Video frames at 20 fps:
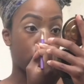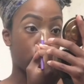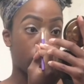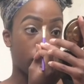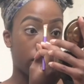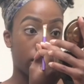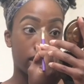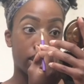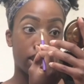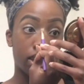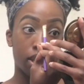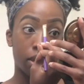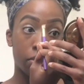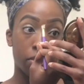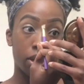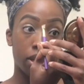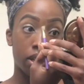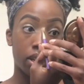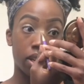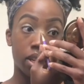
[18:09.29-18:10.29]
enjoy the
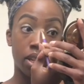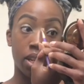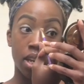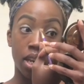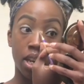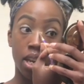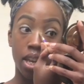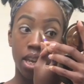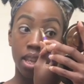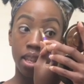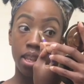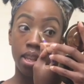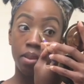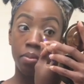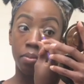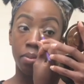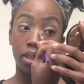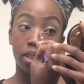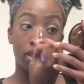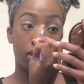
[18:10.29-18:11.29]
summer. And
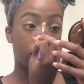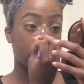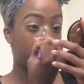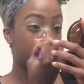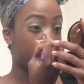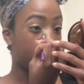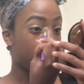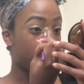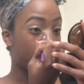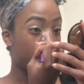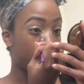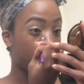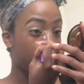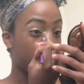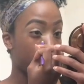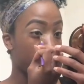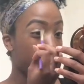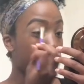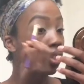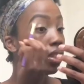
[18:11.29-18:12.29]
then when it starts to
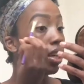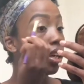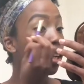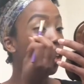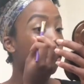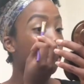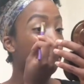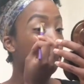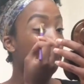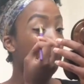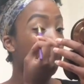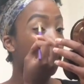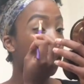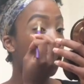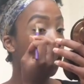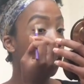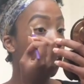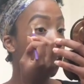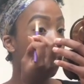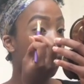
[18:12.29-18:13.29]
cool down a
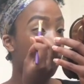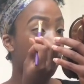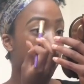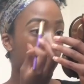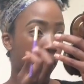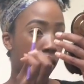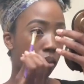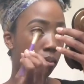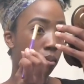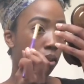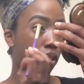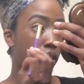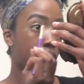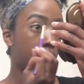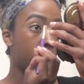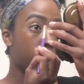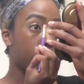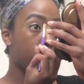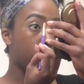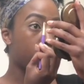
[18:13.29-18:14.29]
bit, which
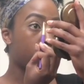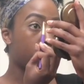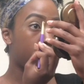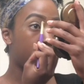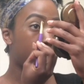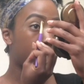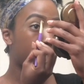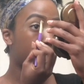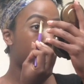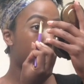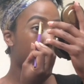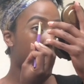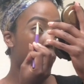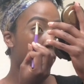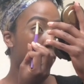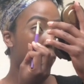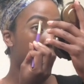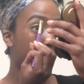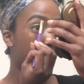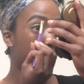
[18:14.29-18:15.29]
it's not gonna get too
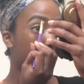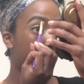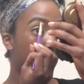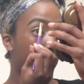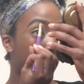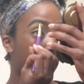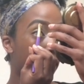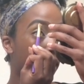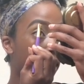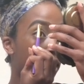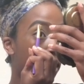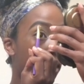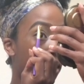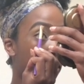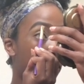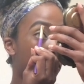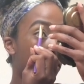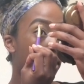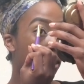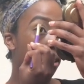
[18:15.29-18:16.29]
cool, but like
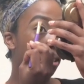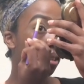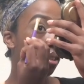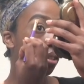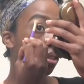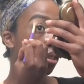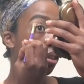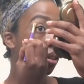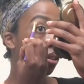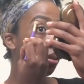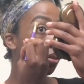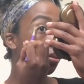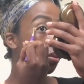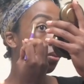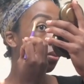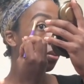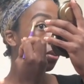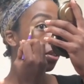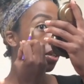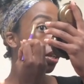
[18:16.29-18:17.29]
when it does start
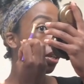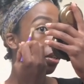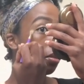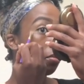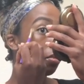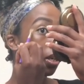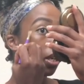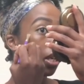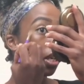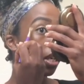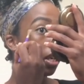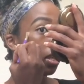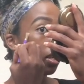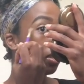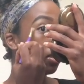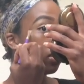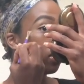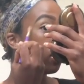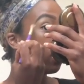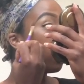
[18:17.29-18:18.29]
cooling down a
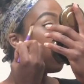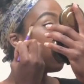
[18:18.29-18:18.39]
bit,